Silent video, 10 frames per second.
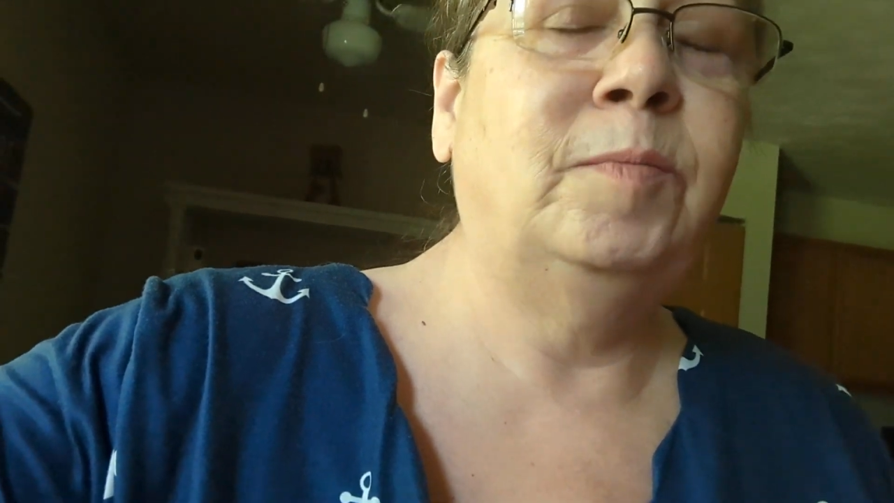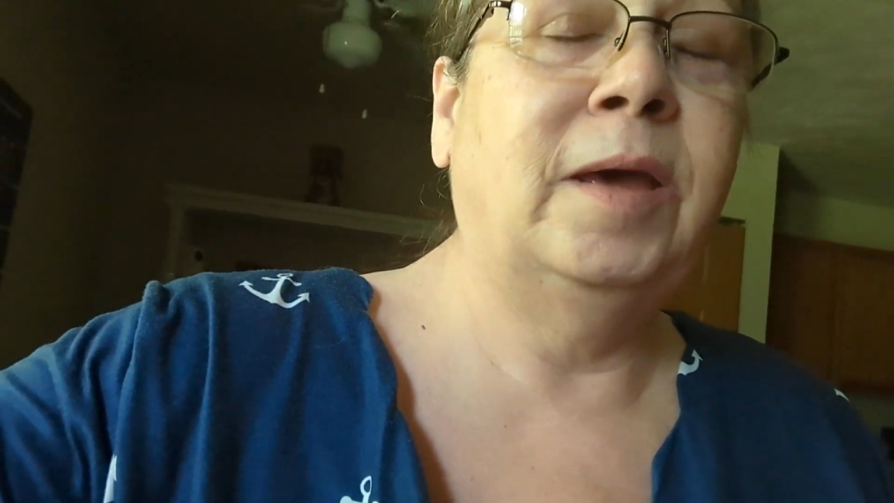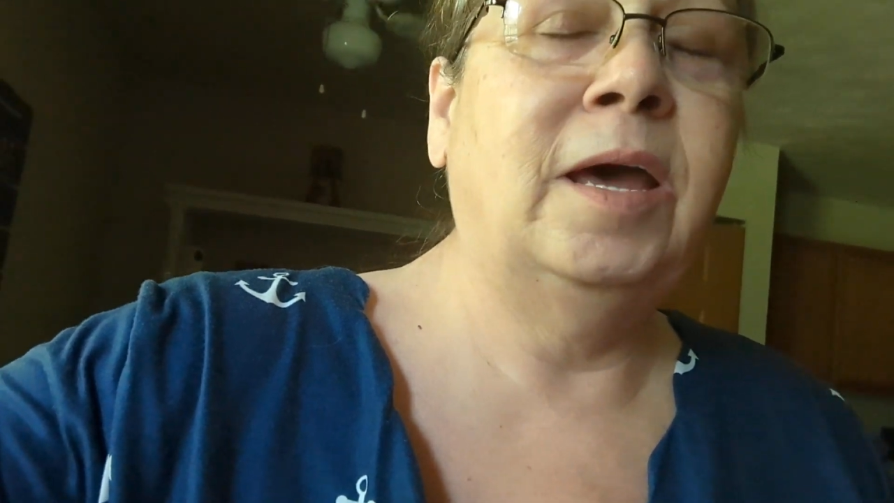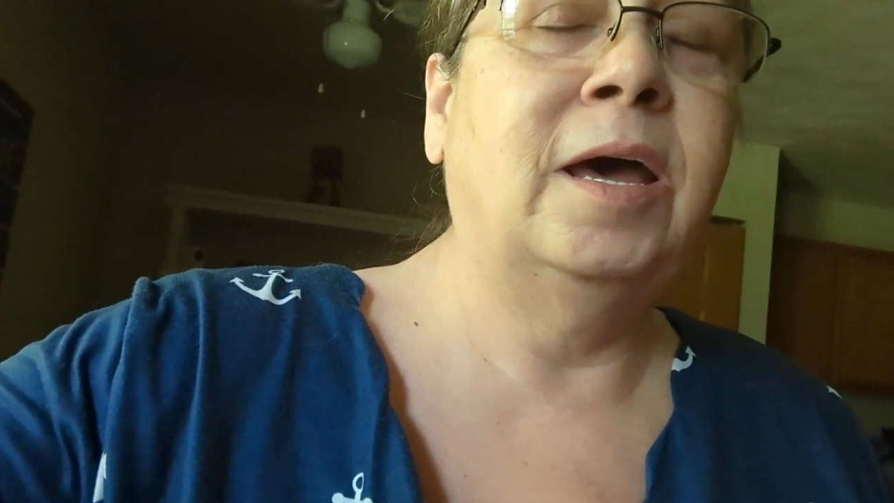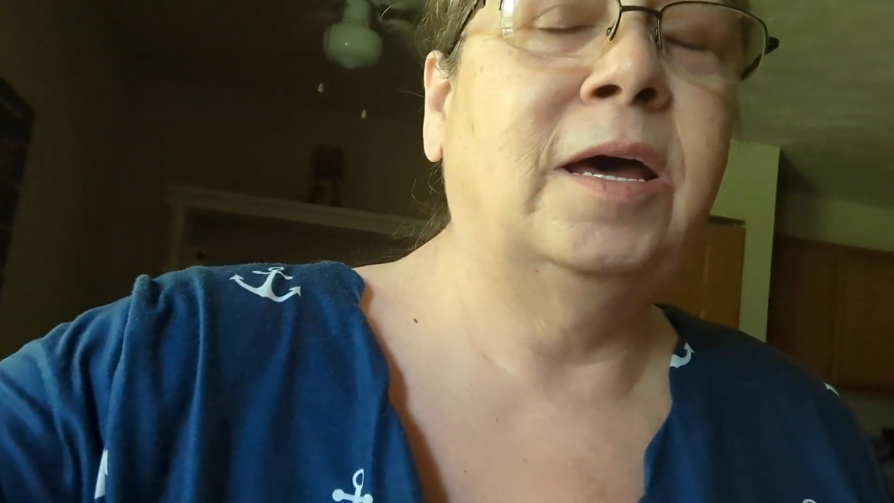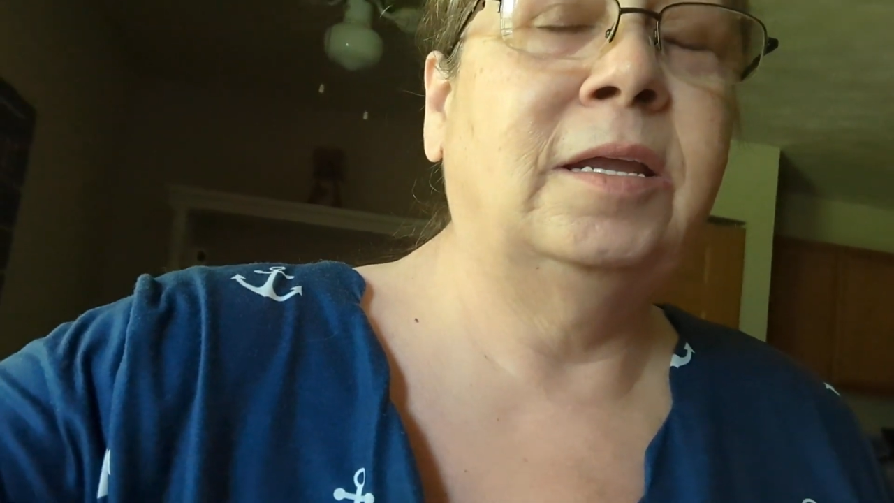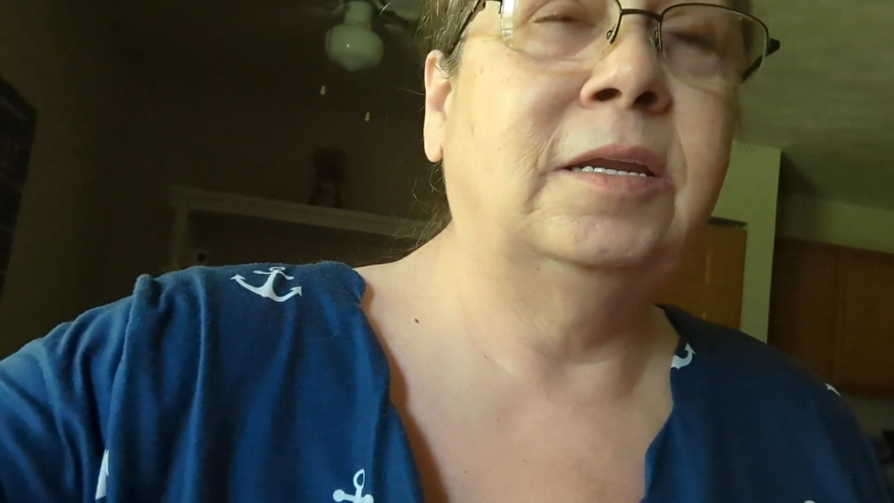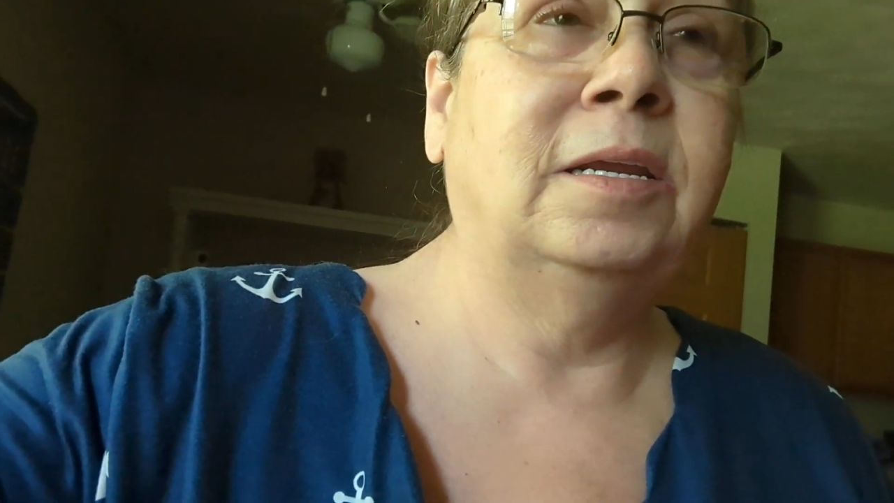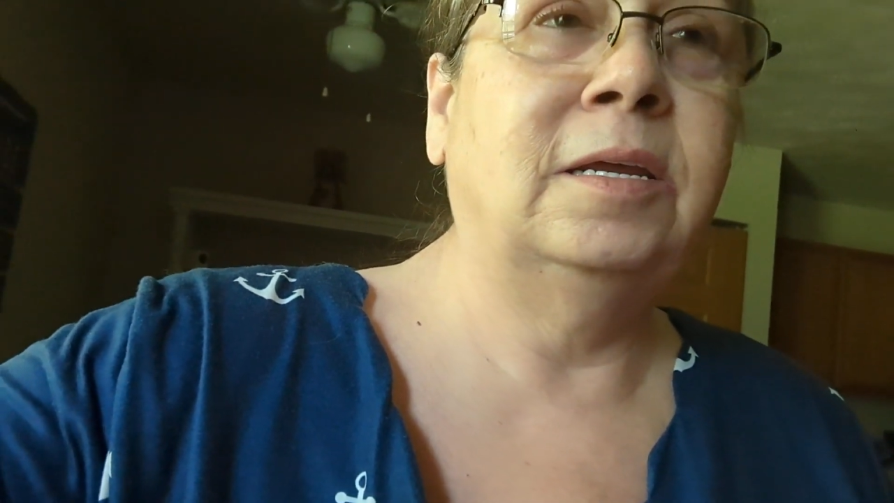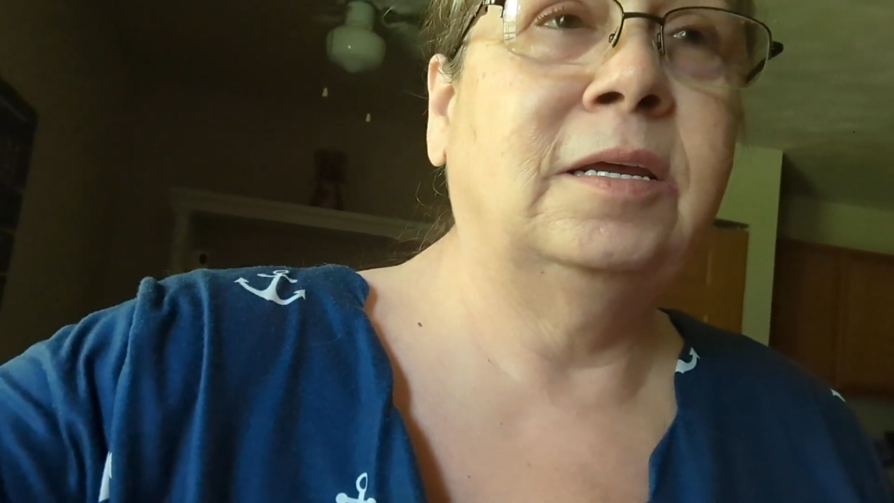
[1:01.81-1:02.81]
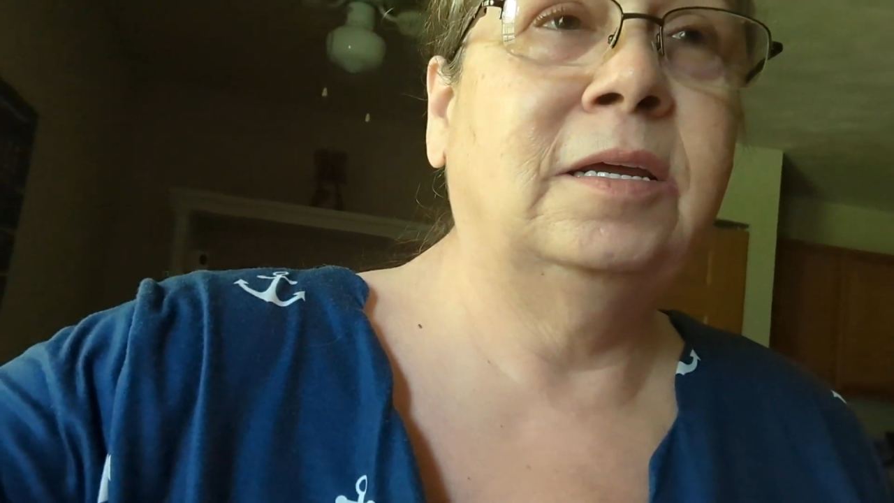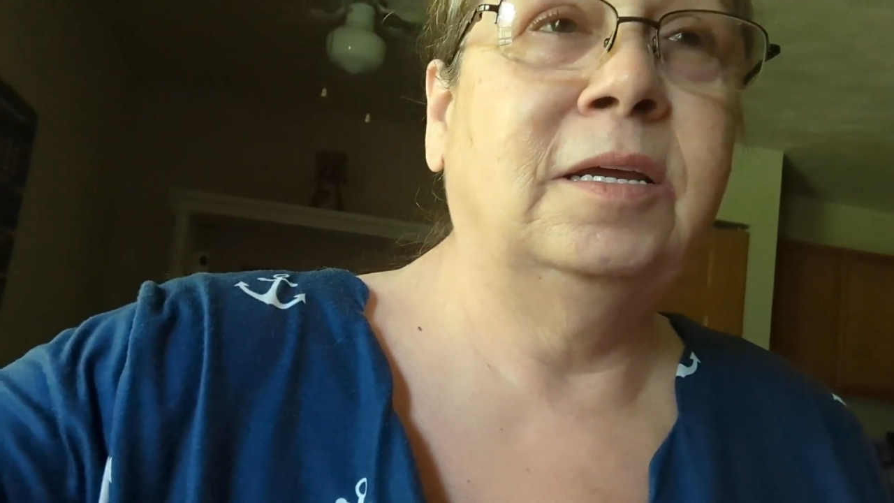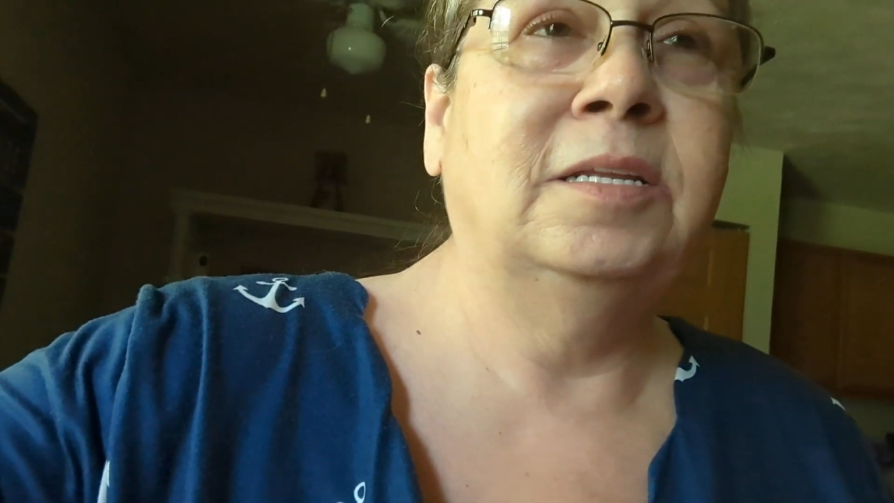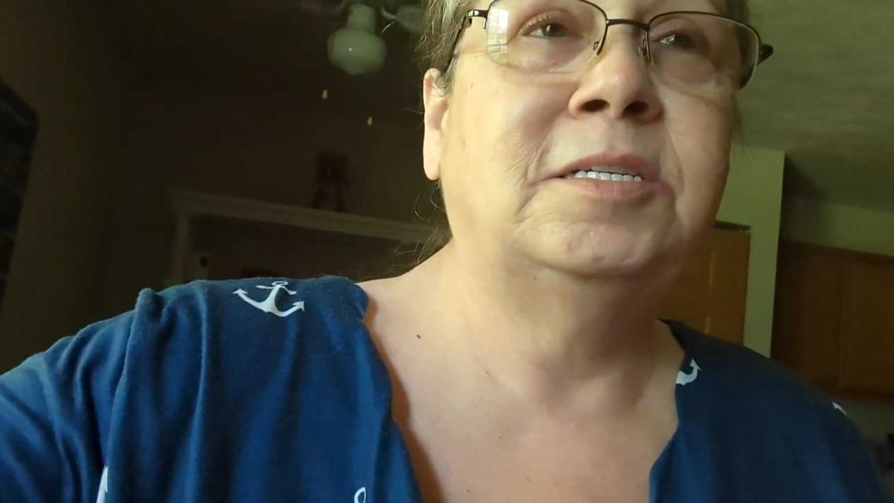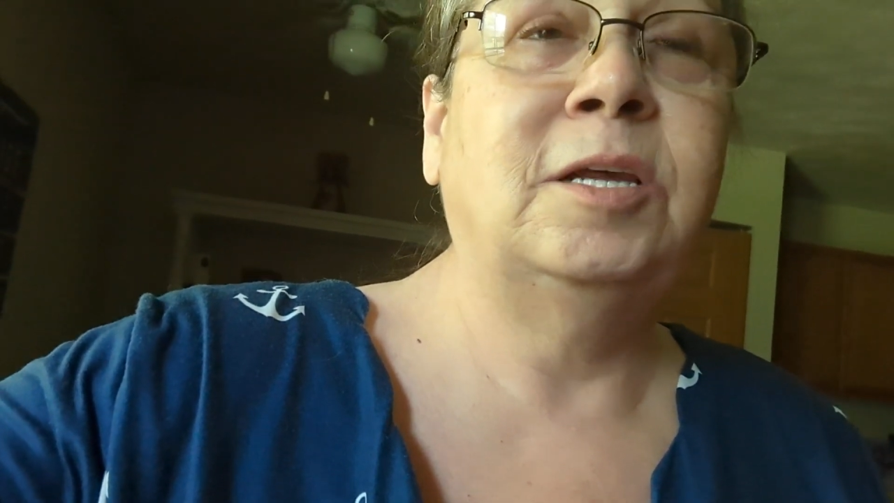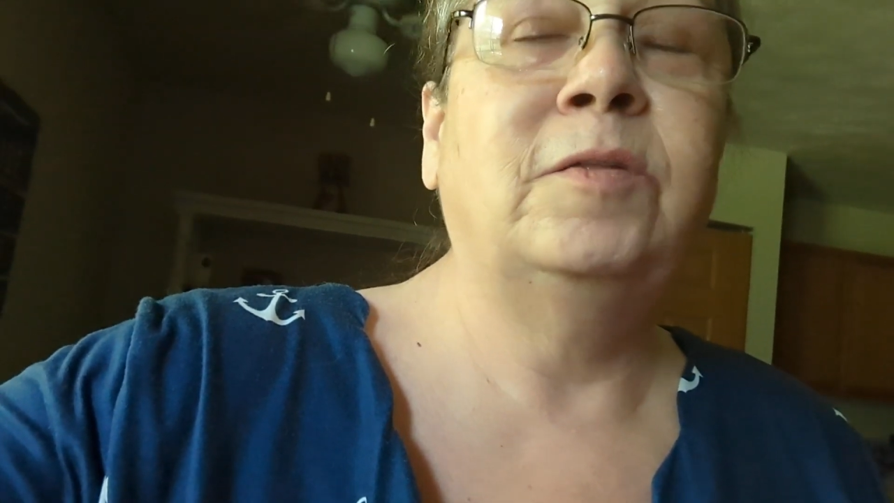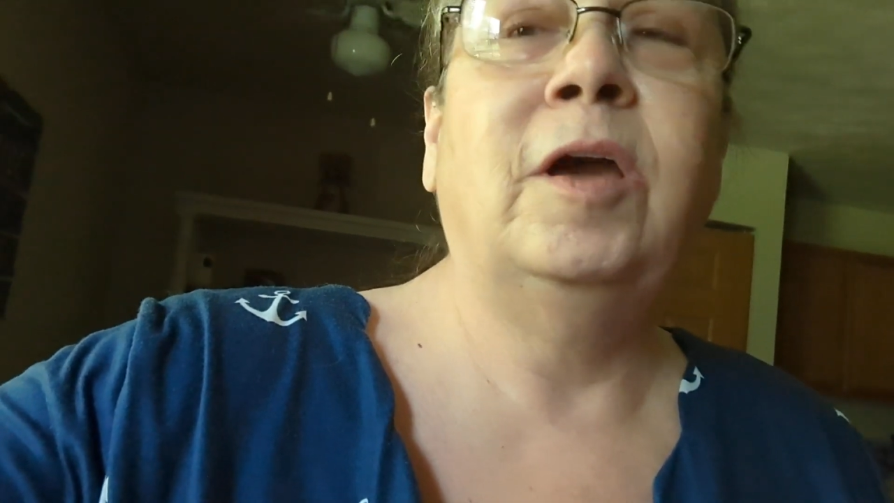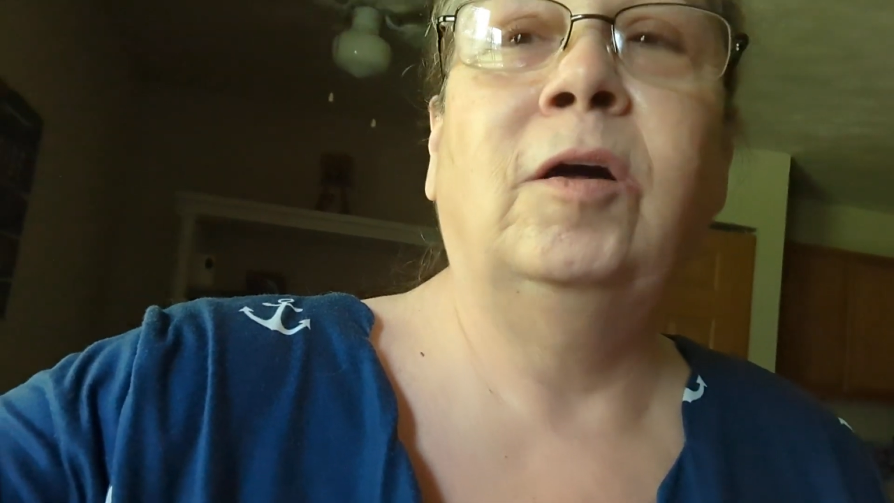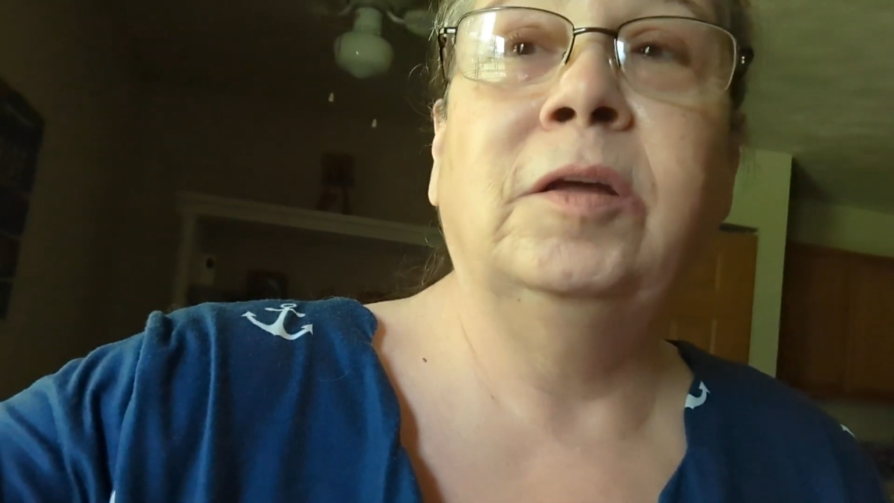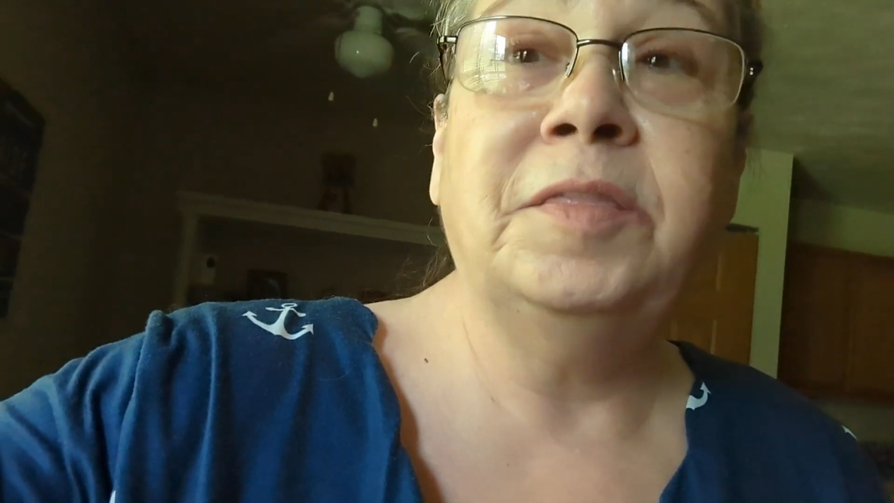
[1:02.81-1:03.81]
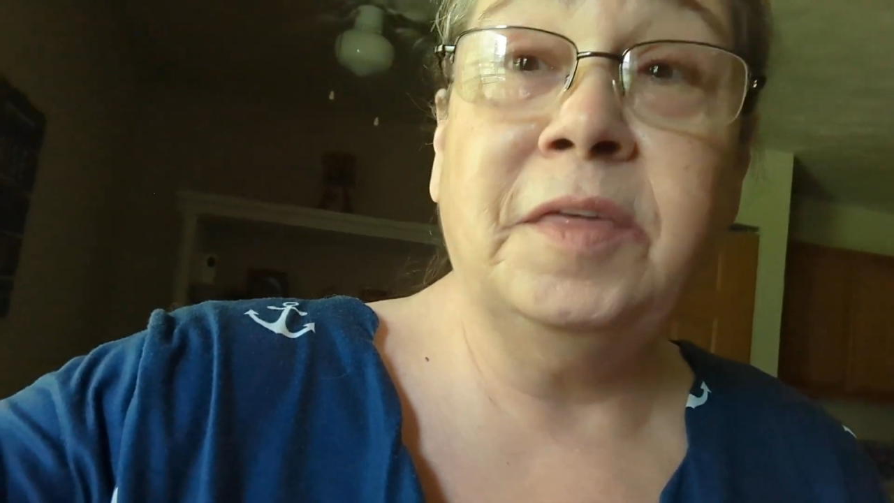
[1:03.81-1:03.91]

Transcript: bad. And so the only